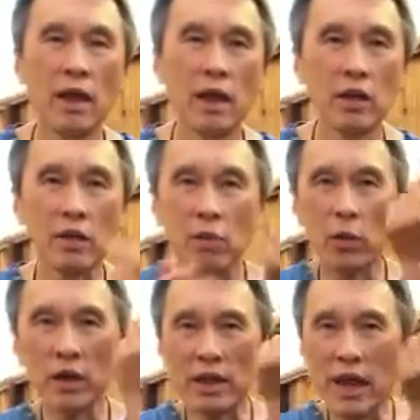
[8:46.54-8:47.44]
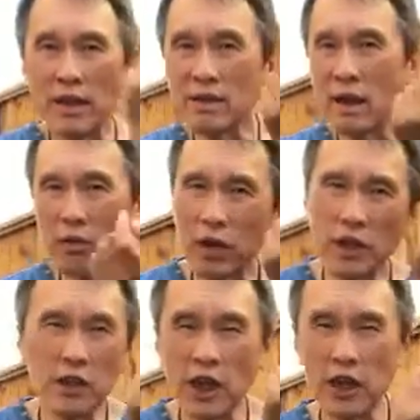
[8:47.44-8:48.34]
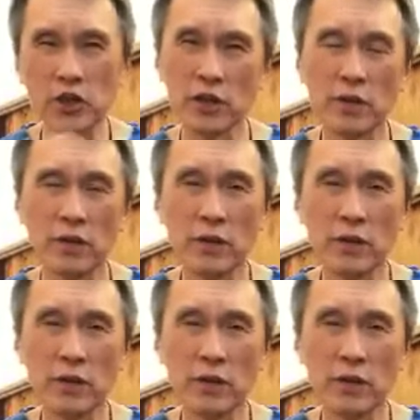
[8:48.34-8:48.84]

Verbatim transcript: you know, will the Tan really touch?